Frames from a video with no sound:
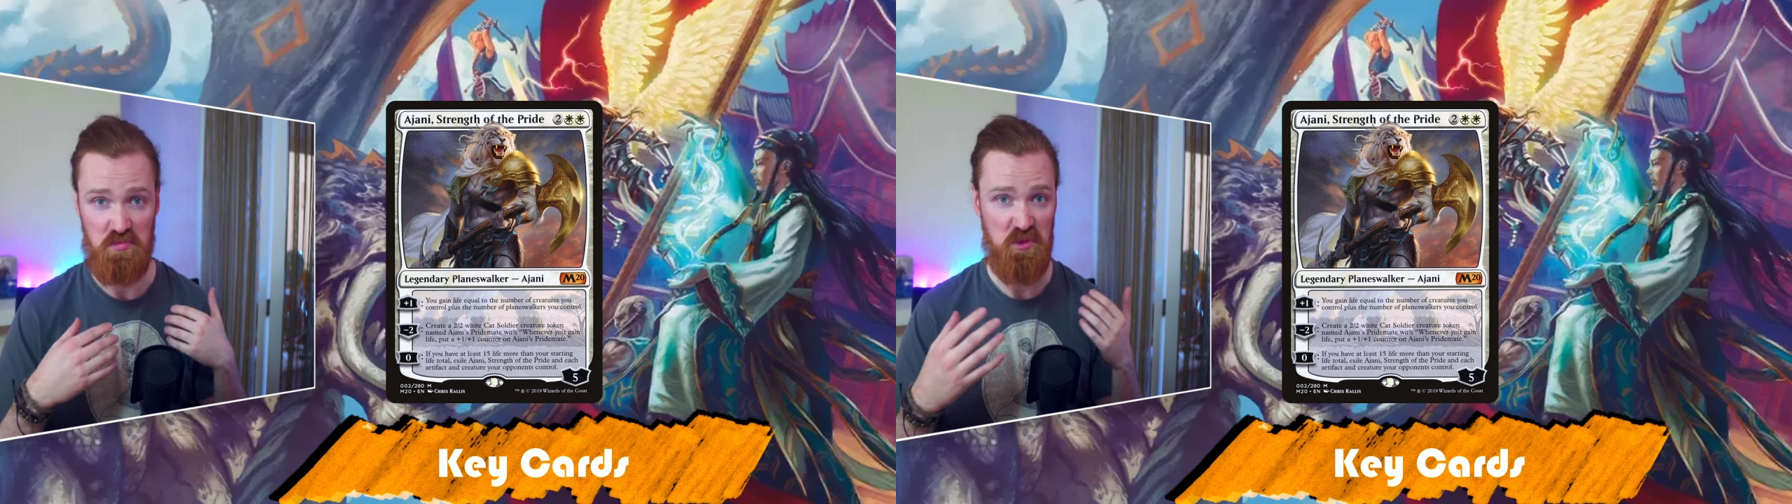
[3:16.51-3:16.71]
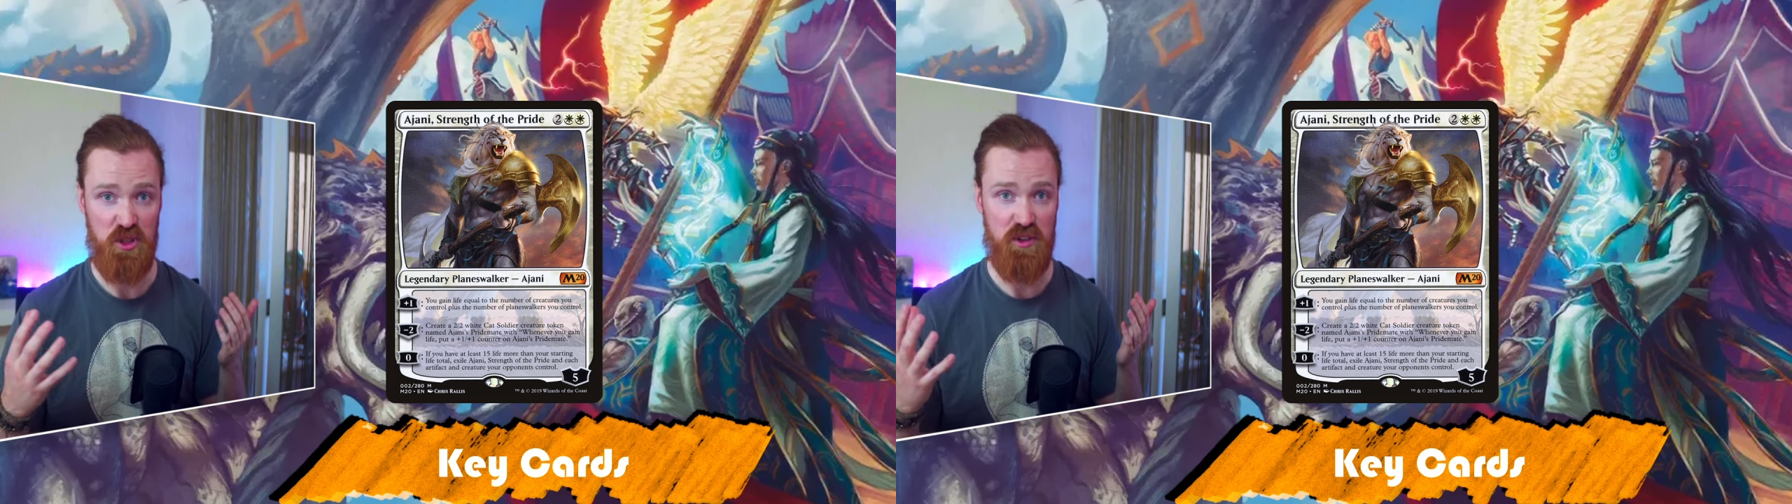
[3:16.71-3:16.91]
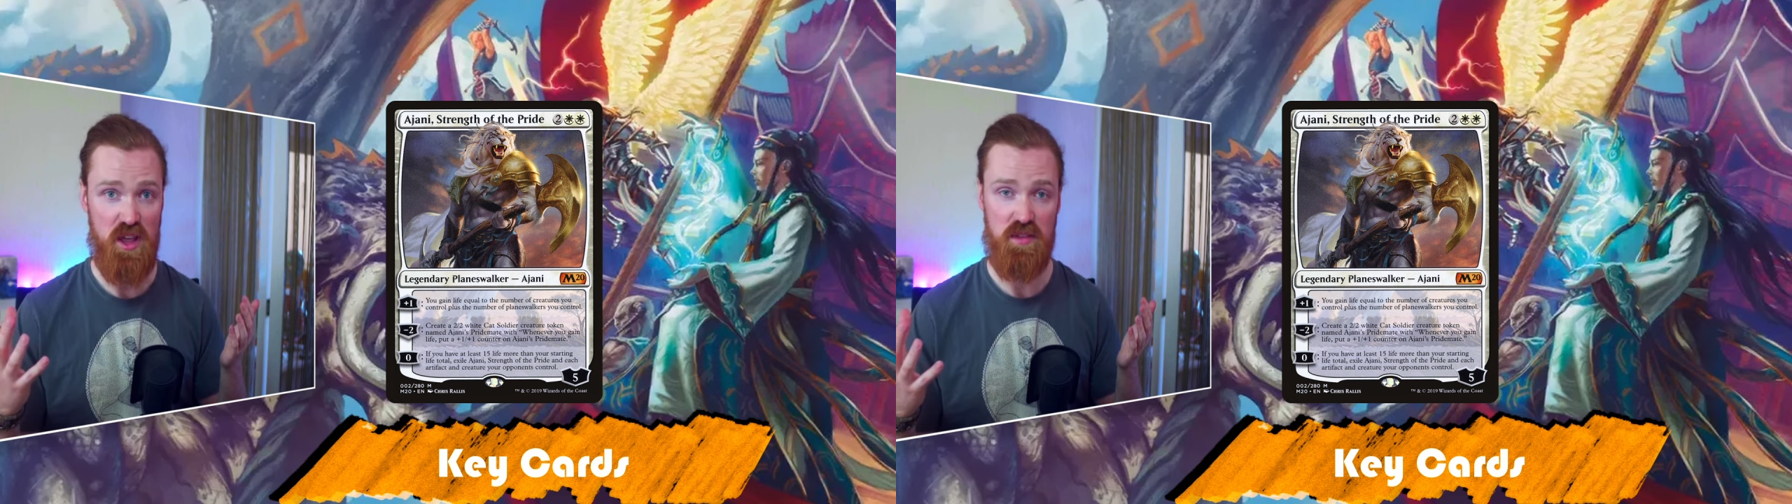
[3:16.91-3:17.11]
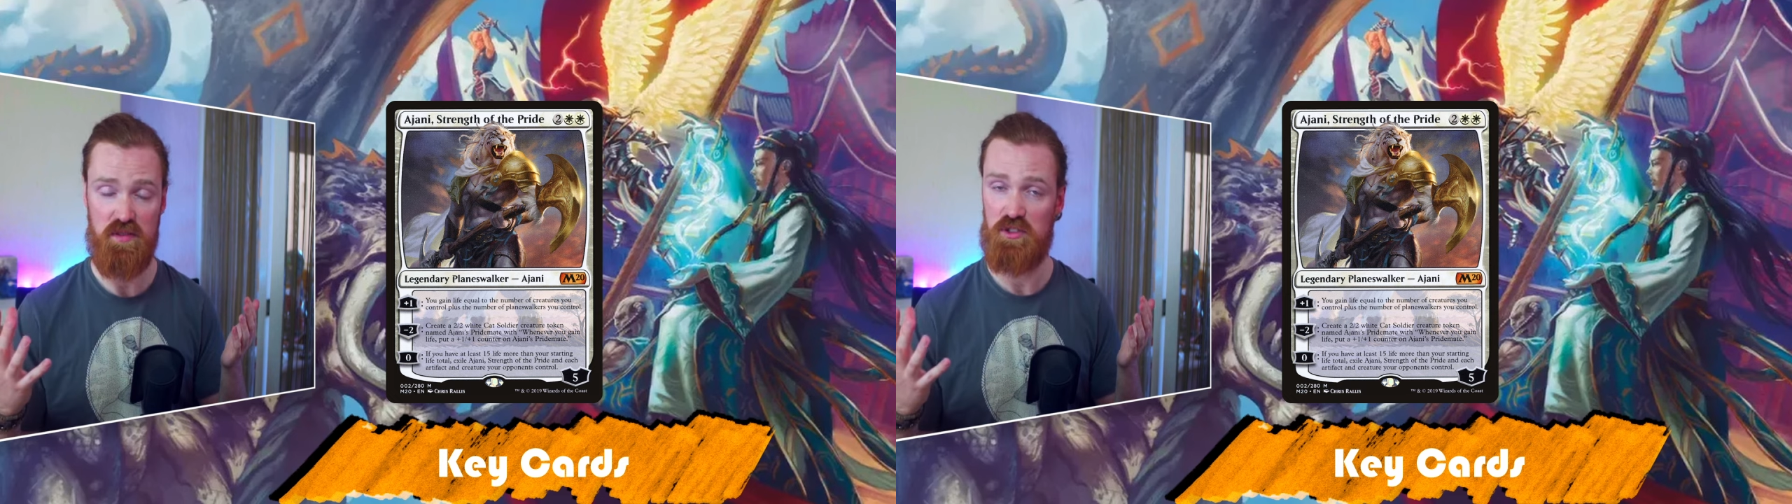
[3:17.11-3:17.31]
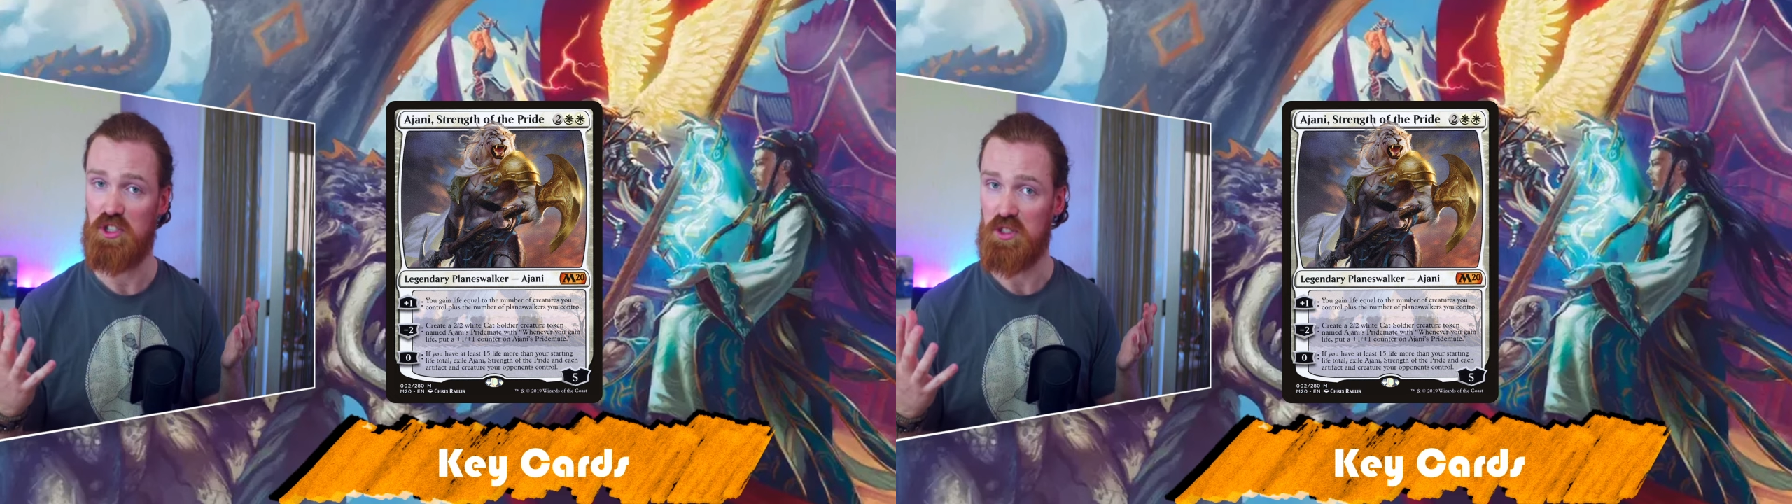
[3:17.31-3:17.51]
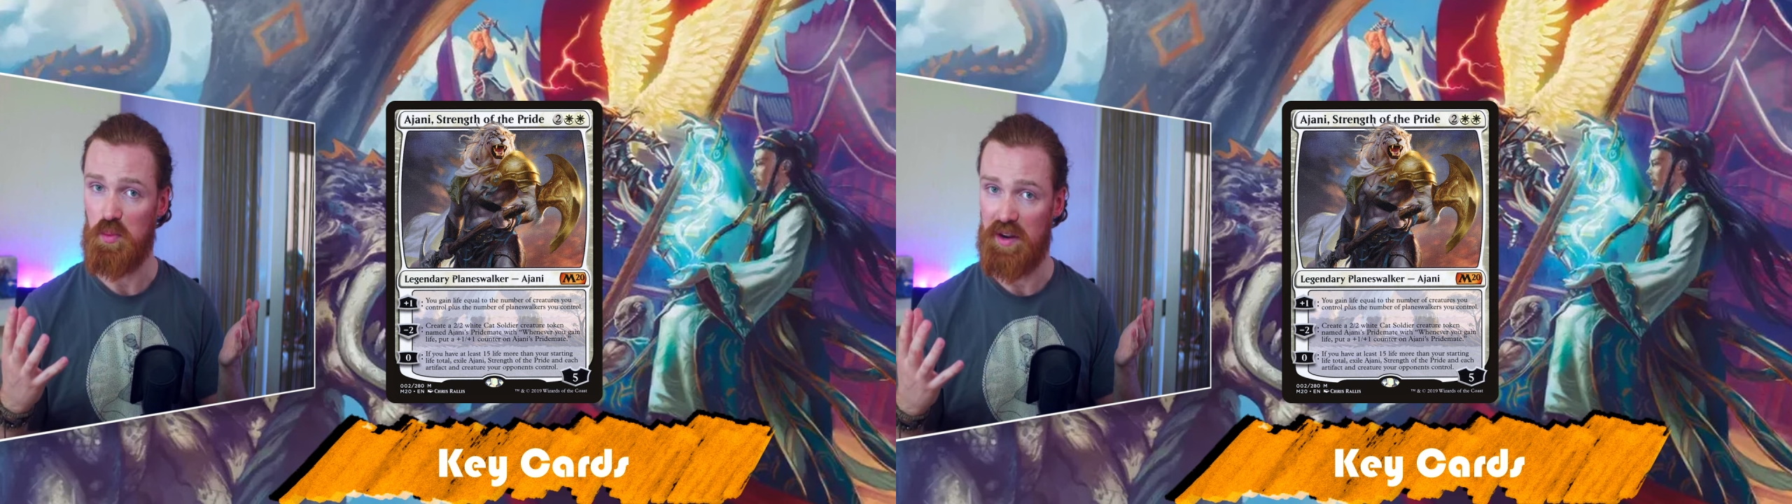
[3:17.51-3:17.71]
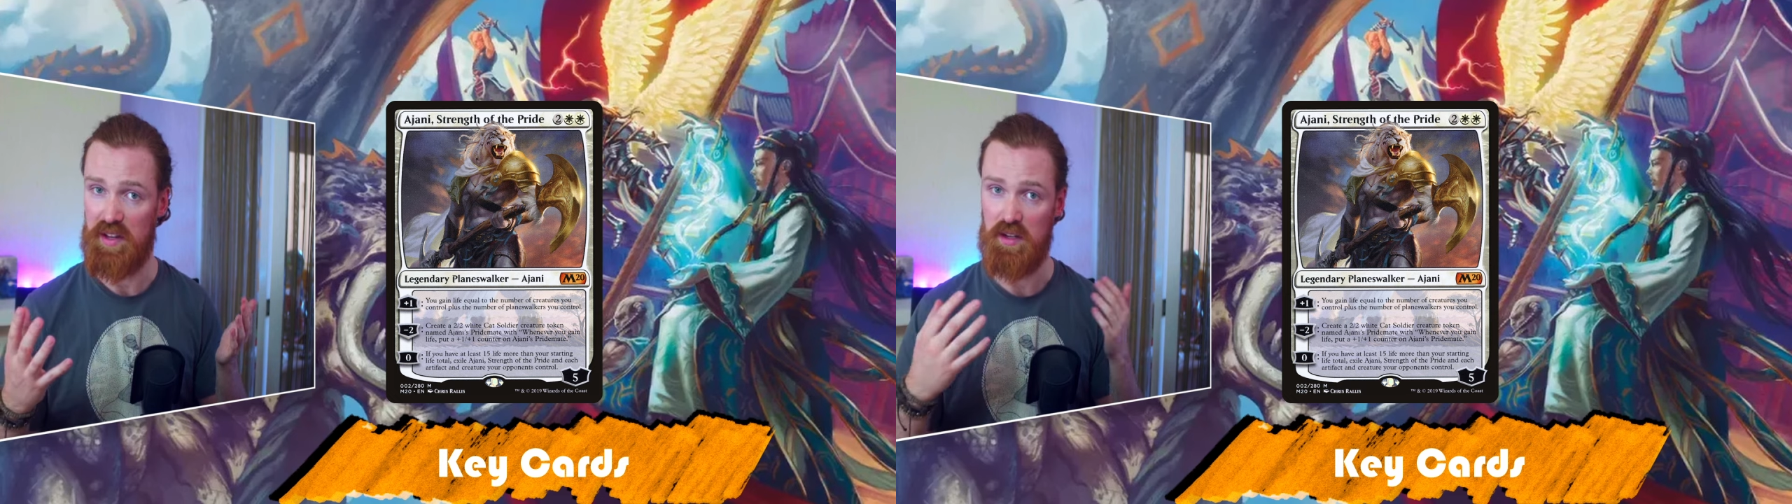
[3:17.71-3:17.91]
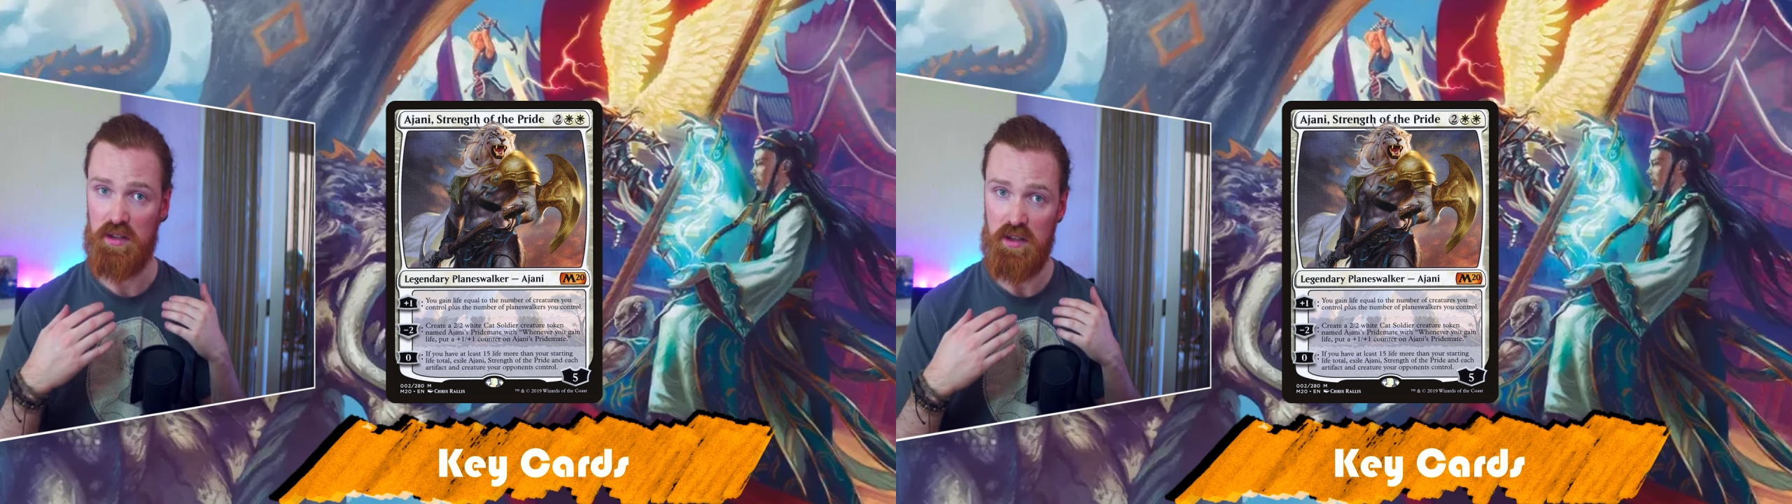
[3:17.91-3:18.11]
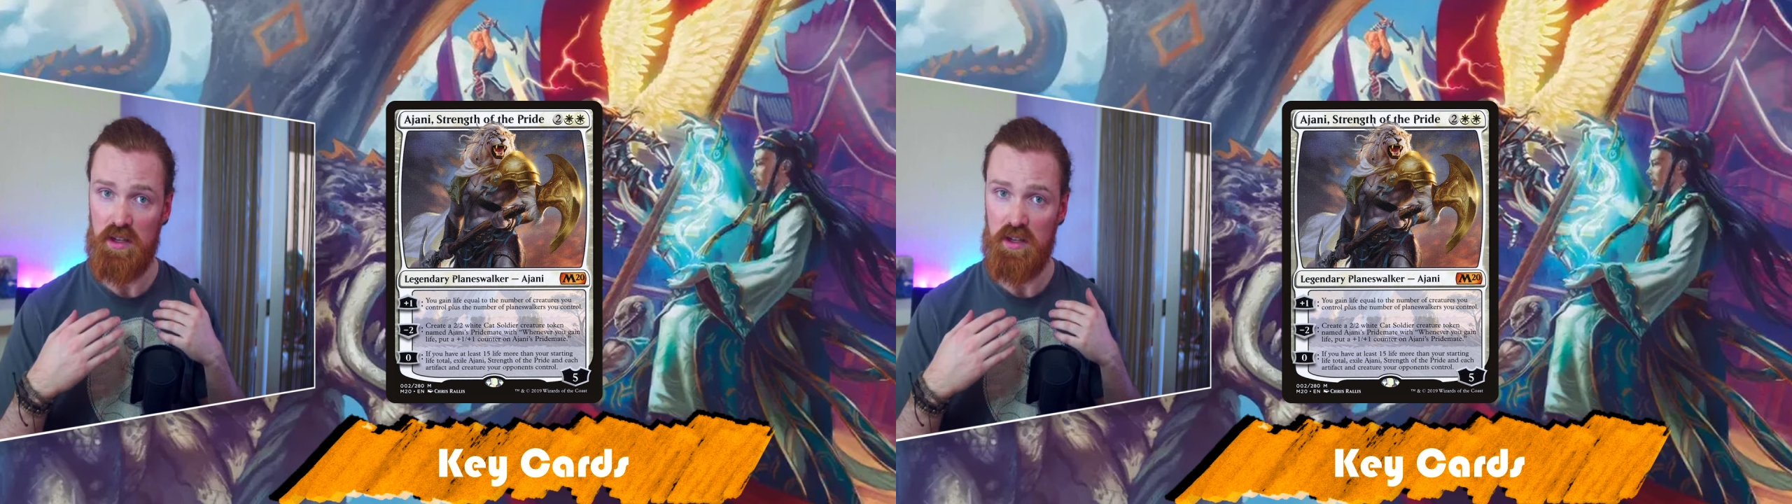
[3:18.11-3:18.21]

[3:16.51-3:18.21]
you're not just waiting